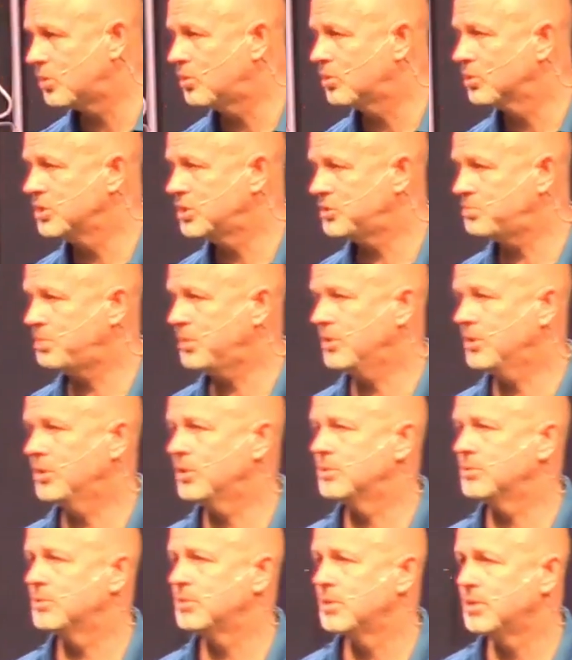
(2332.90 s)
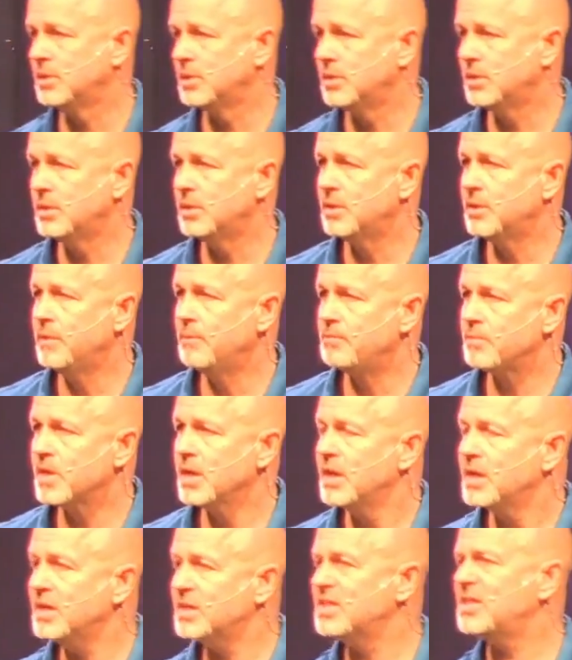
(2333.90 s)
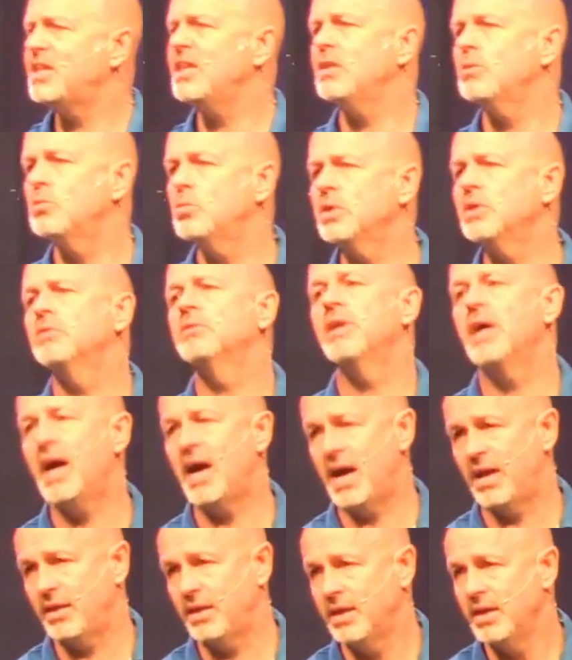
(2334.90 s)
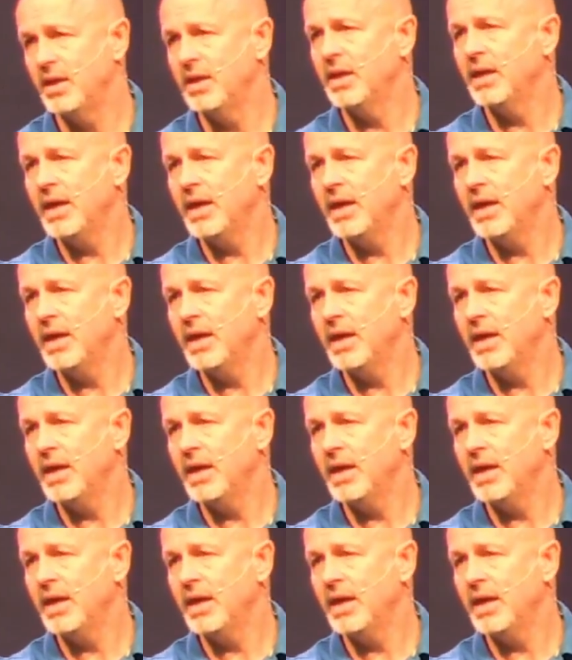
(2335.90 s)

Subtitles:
with the Holy Spirit because He will not